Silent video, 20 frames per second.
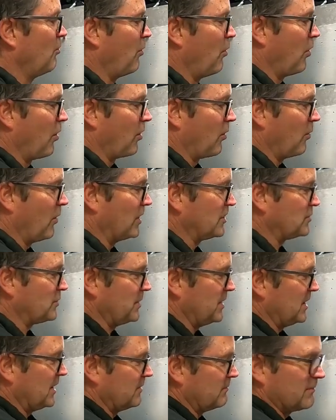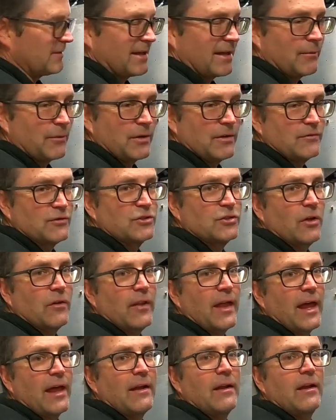more once we get, I won't even show
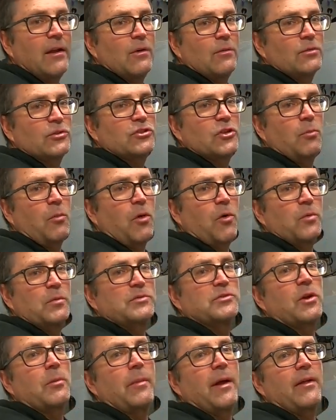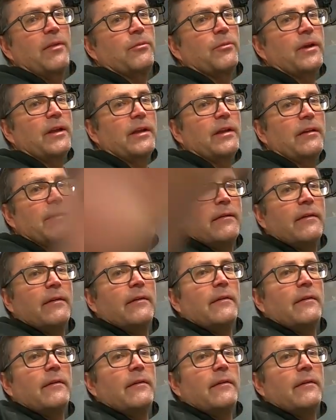that. We'll show more when we start mounting the radiator.